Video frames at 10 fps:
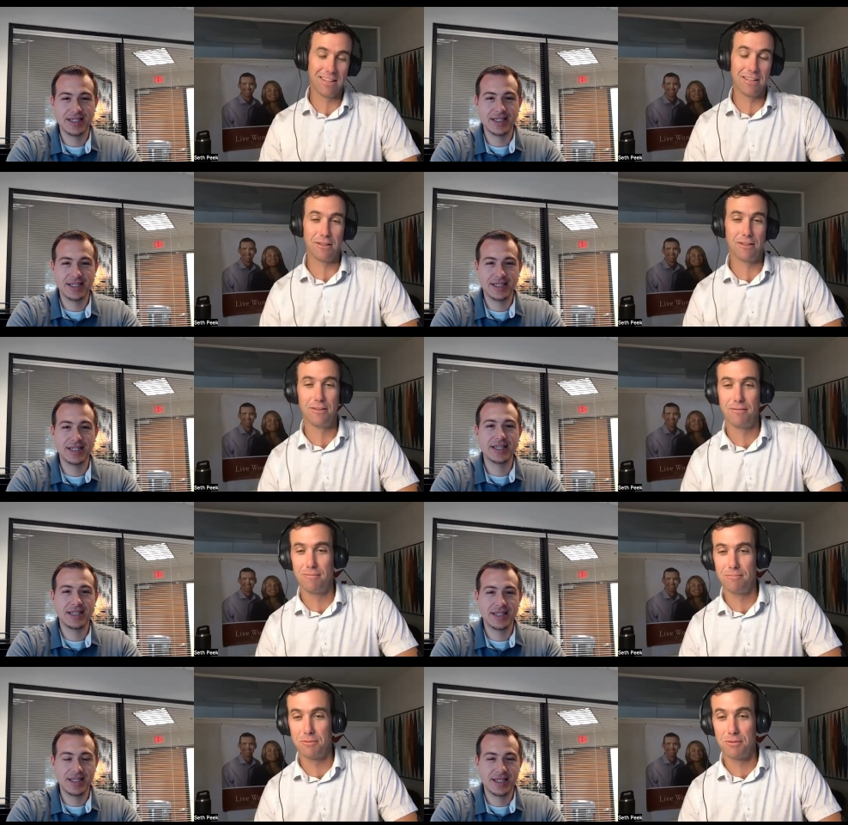Speaker 1: than
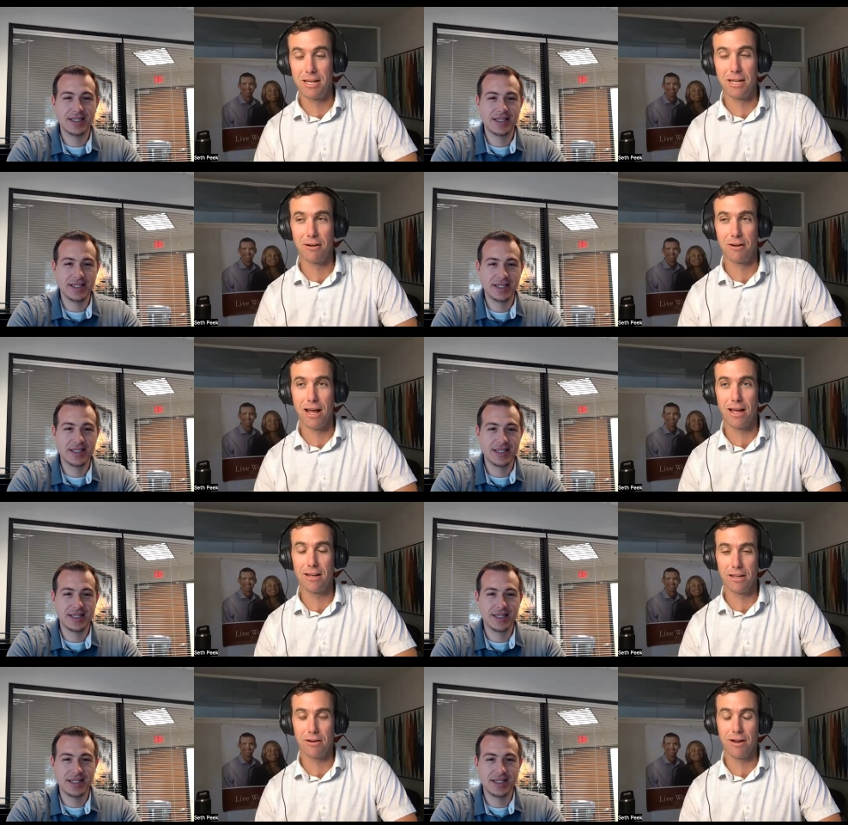than a year and
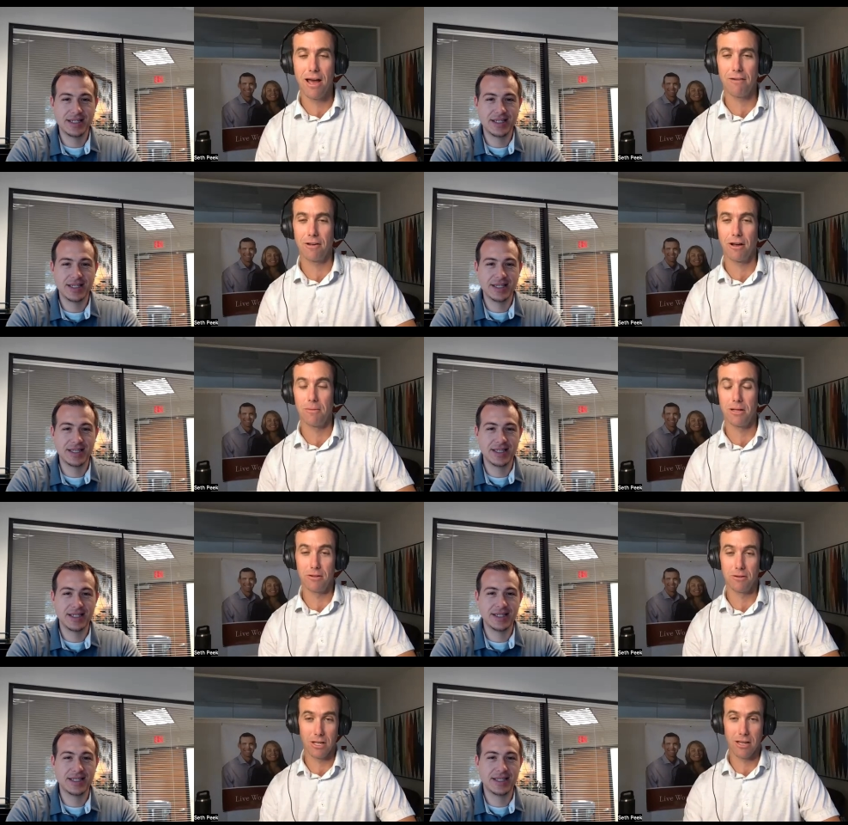a, year and a half ago. I
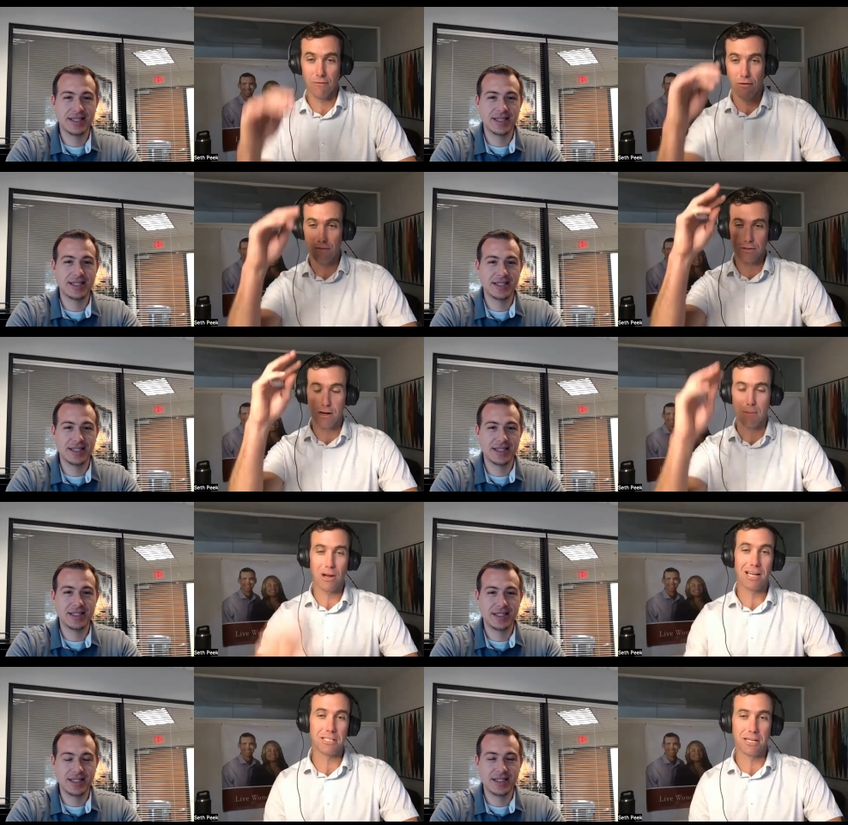mean, there's like if you filter out
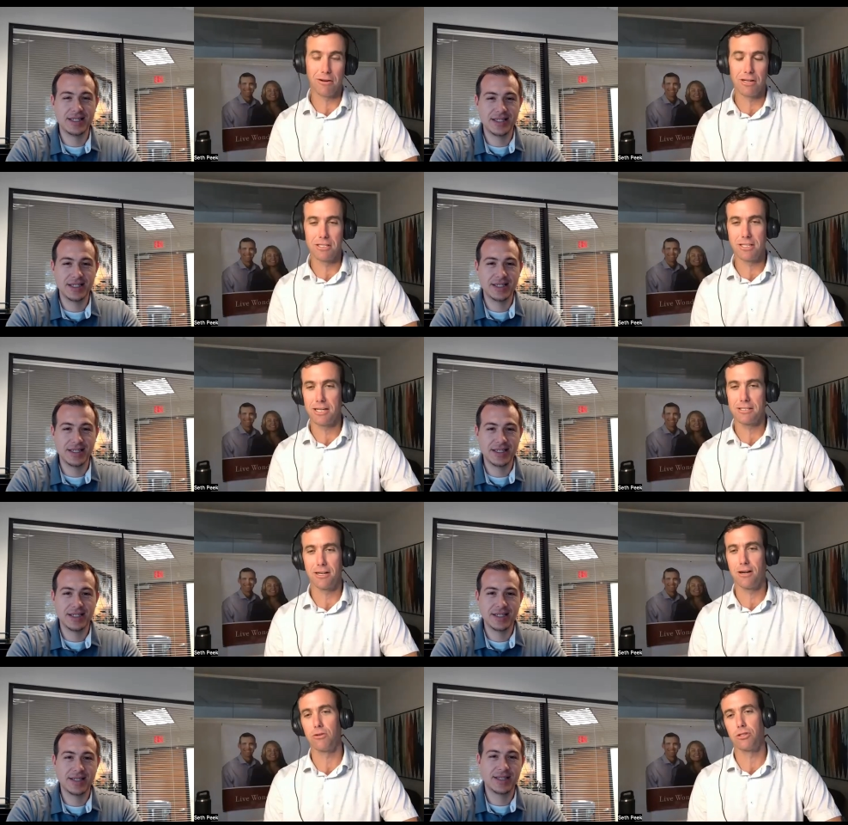price decrease,
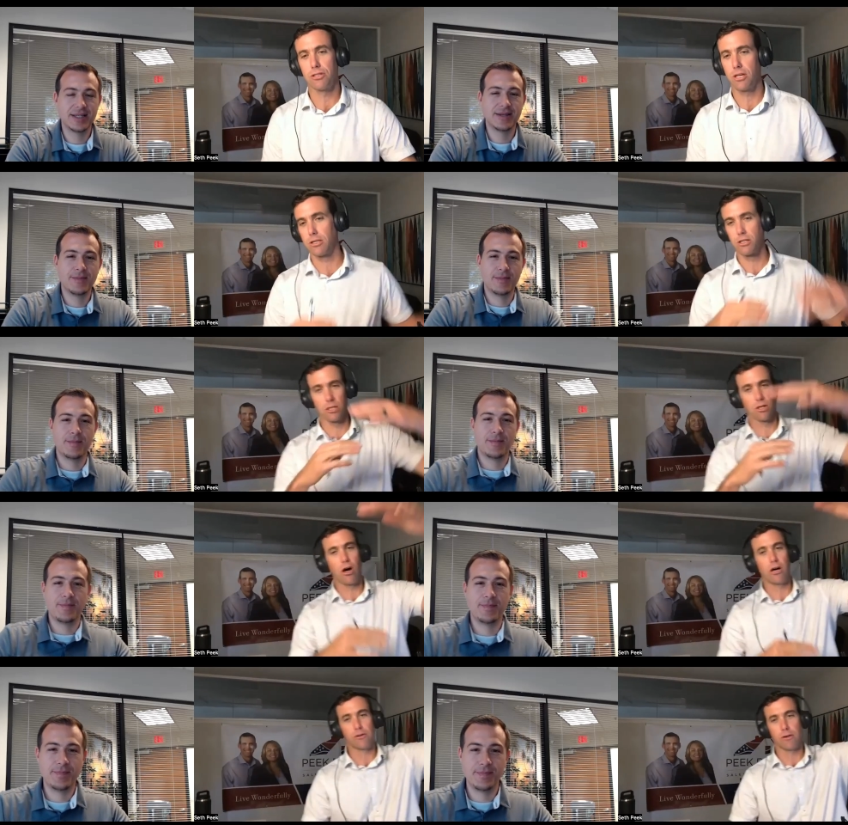Atascadero is just like this
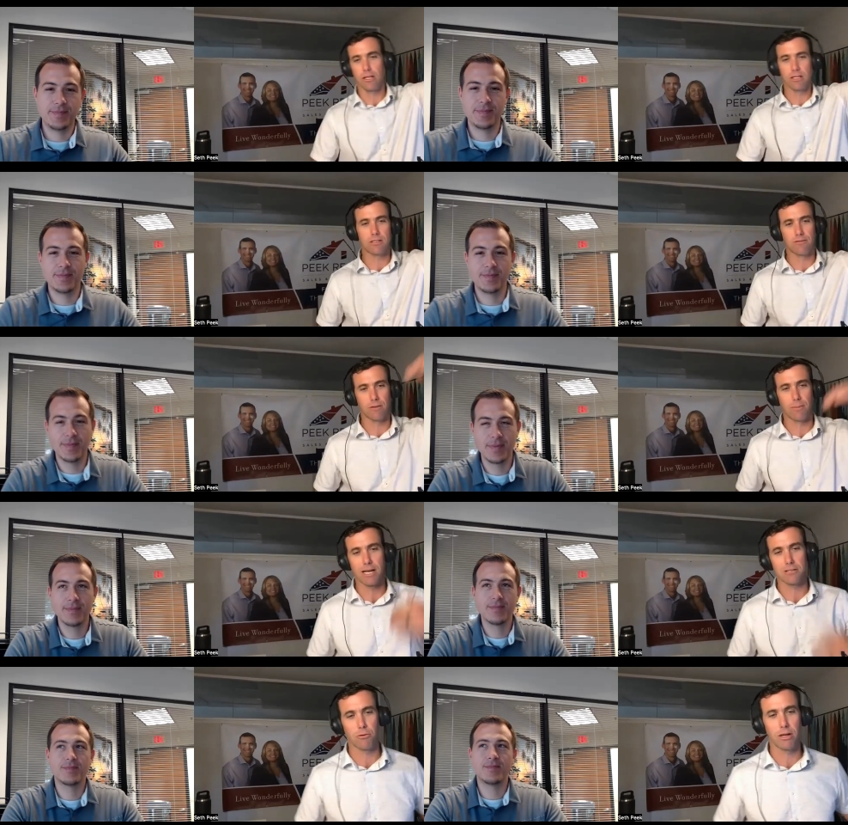laundry list of the
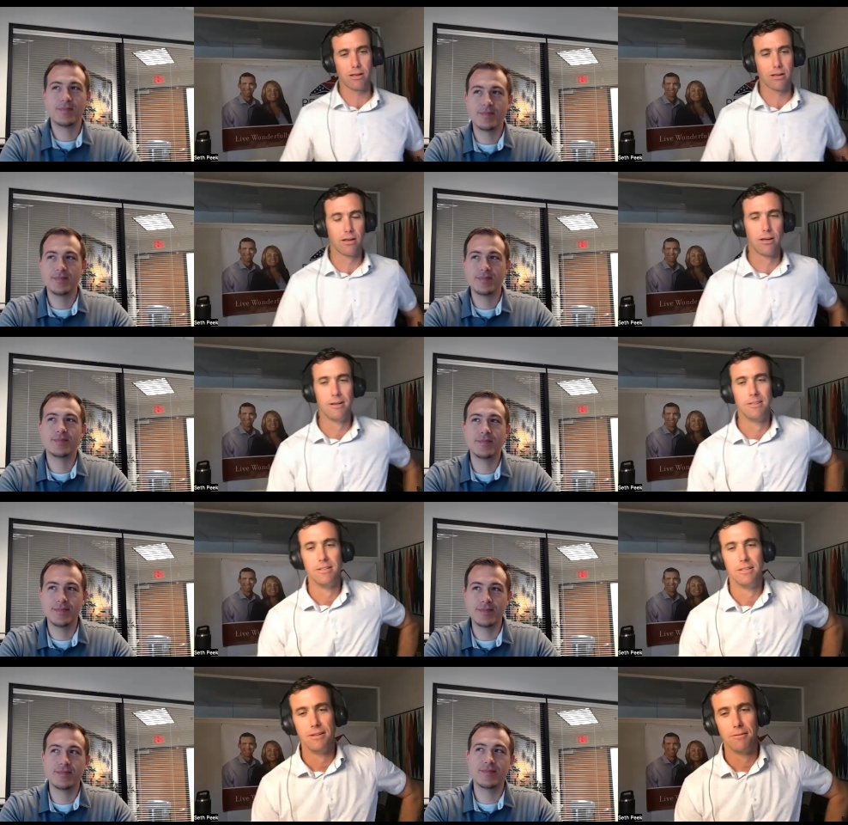past week.
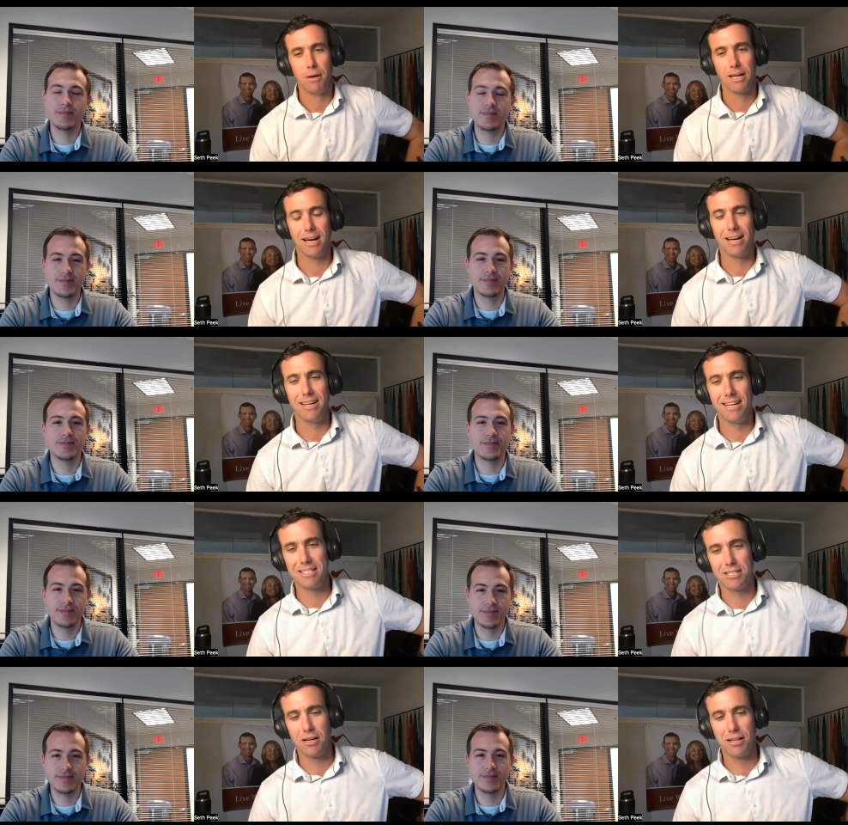But mm uh,
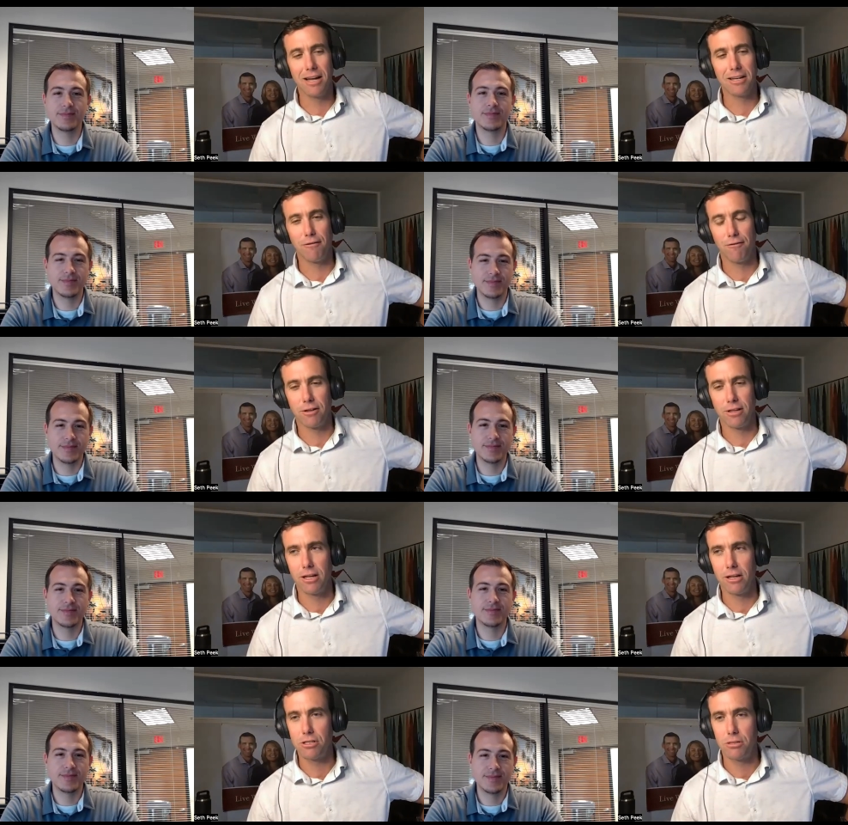it's a lot different than
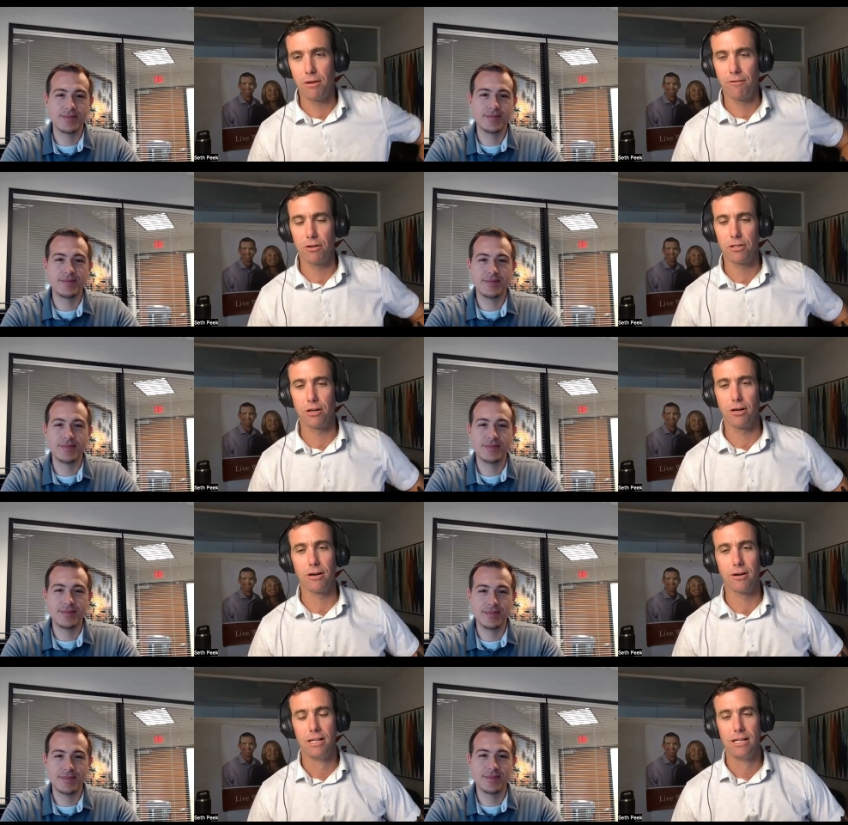it used to be for
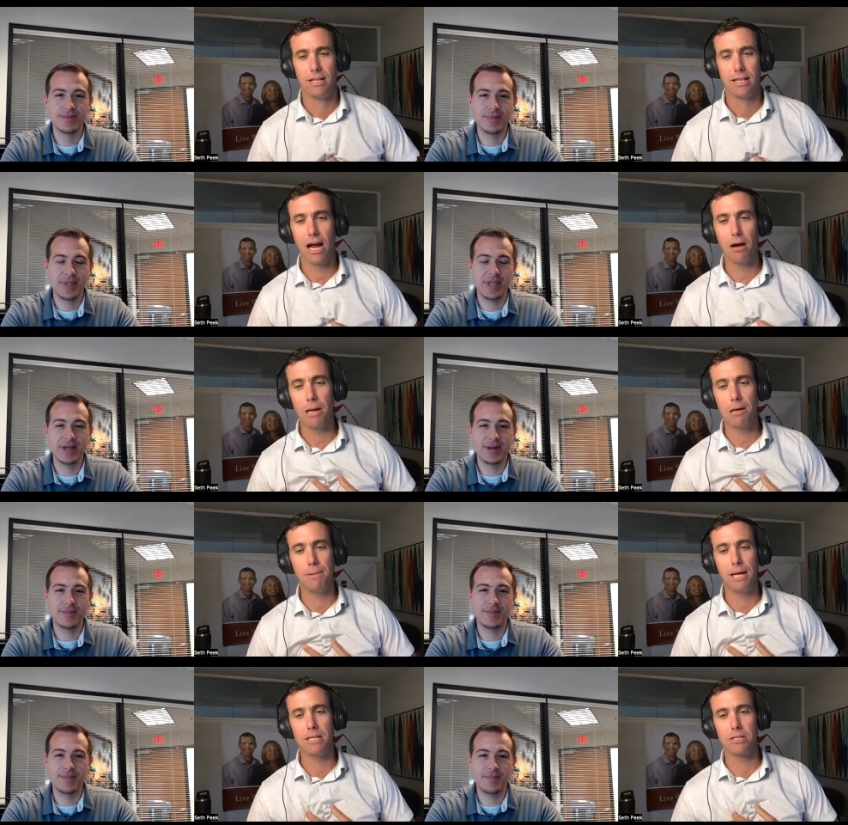sure. The yeah.
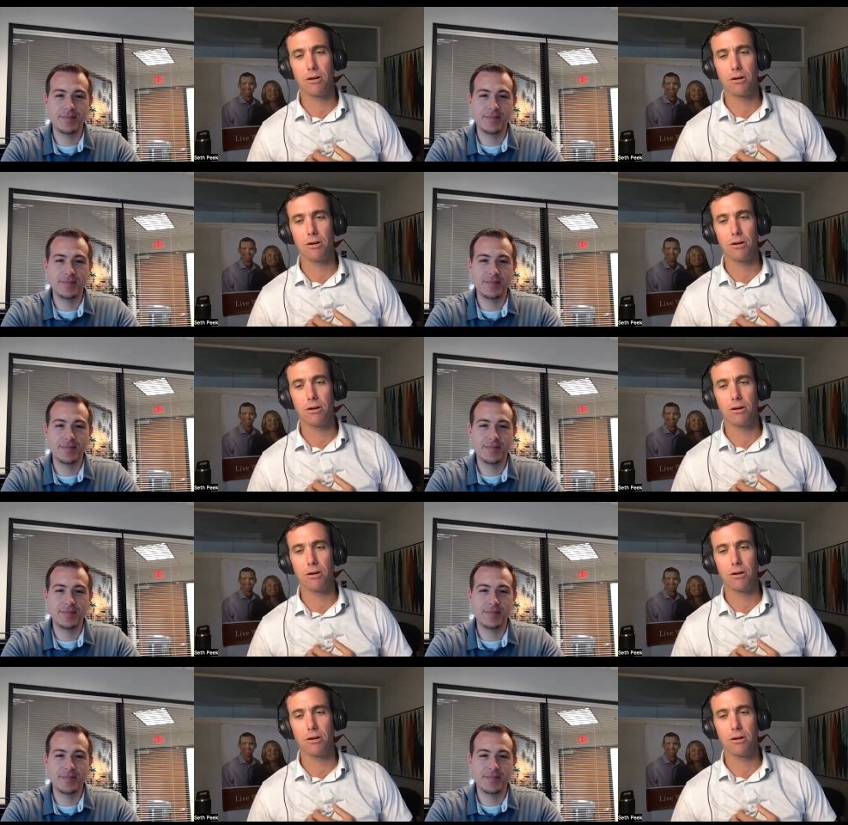Airbnbs